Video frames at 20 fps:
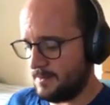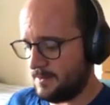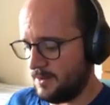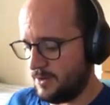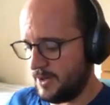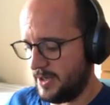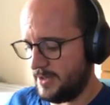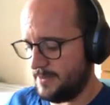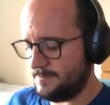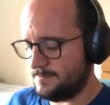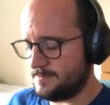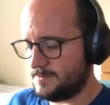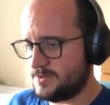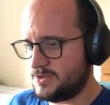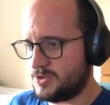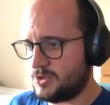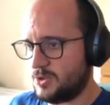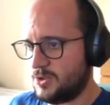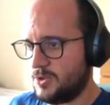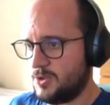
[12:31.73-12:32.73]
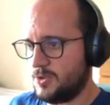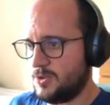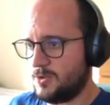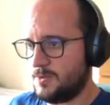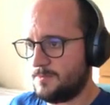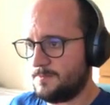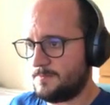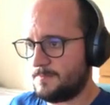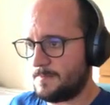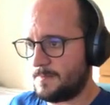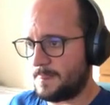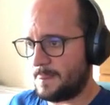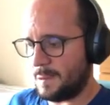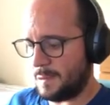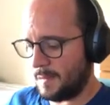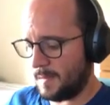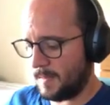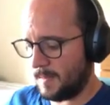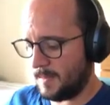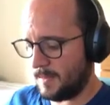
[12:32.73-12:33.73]
Okay, so
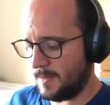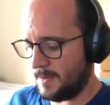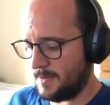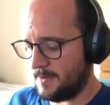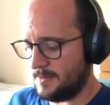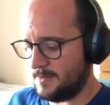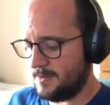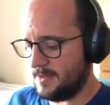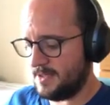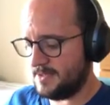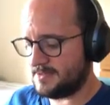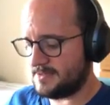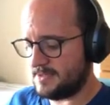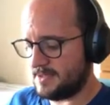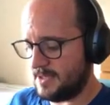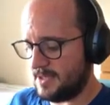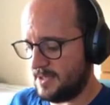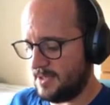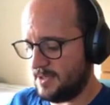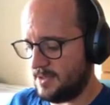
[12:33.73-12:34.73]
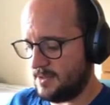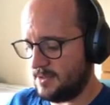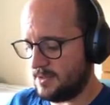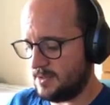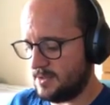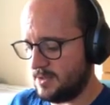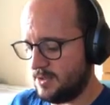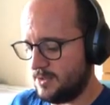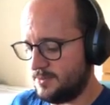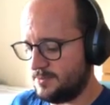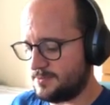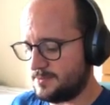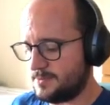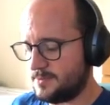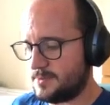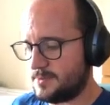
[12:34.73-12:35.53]
let's say kubectl